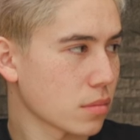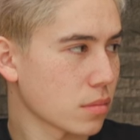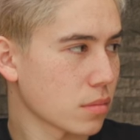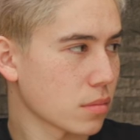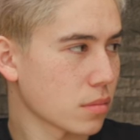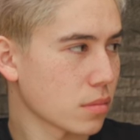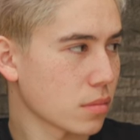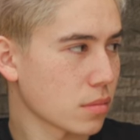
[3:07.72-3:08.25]

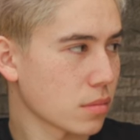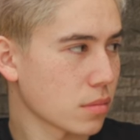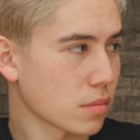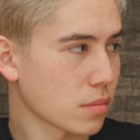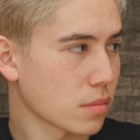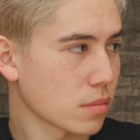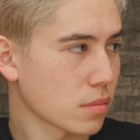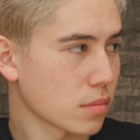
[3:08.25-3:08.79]

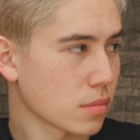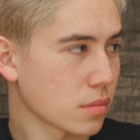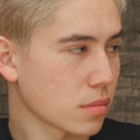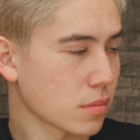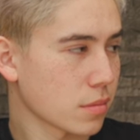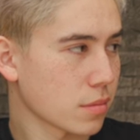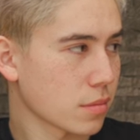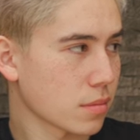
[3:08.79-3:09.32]

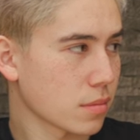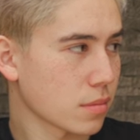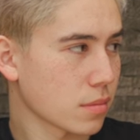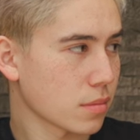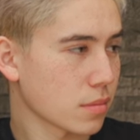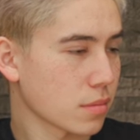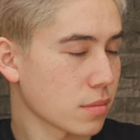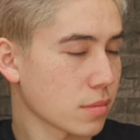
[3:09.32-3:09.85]

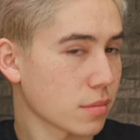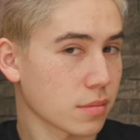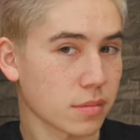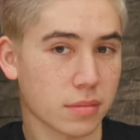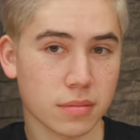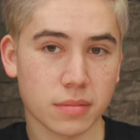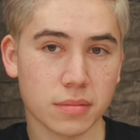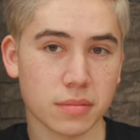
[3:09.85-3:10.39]

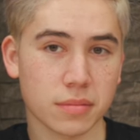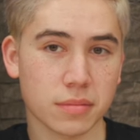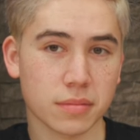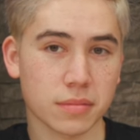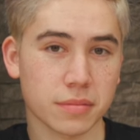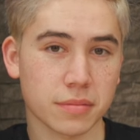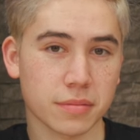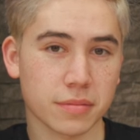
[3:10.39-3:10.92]

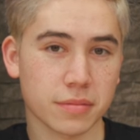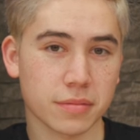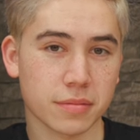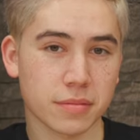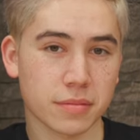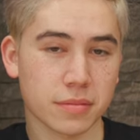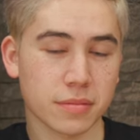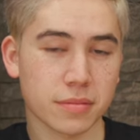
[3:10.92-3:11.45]

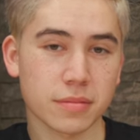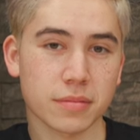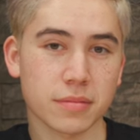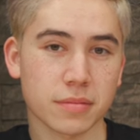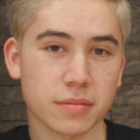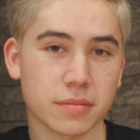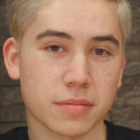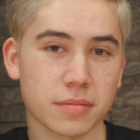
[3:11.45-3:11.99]

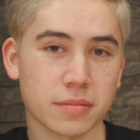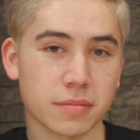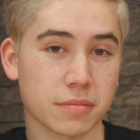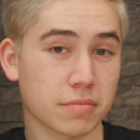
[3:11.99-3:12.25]
[no speech]